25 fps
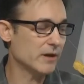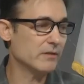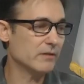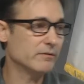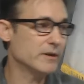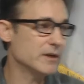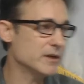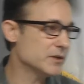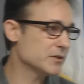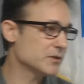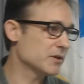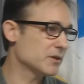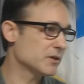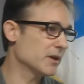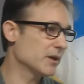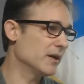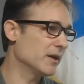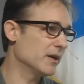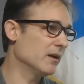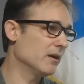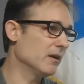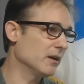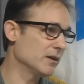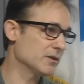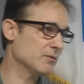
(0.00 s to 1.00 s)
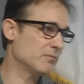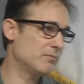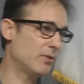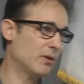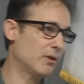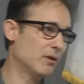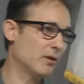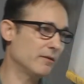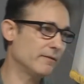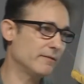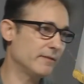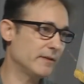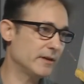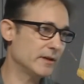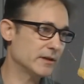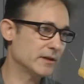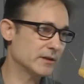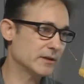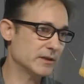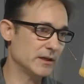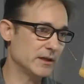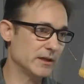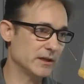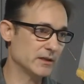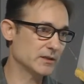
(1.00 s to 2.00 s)
of Israel as a perfect
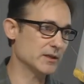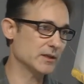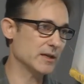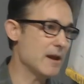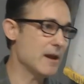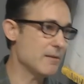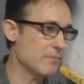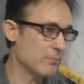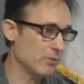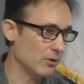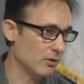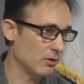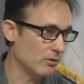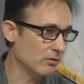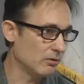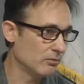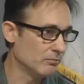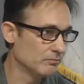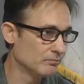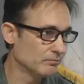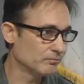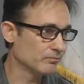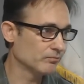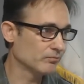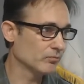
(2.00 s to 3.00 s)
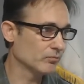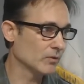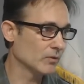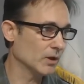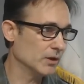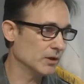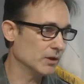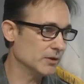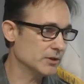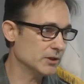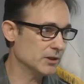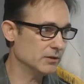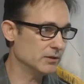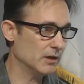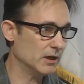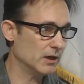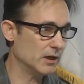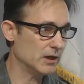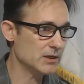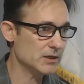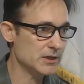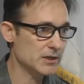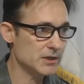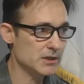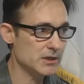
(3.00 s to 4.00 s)
example to
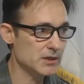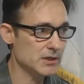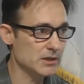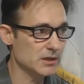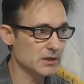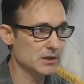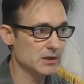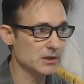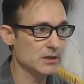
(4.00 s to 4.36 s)
us.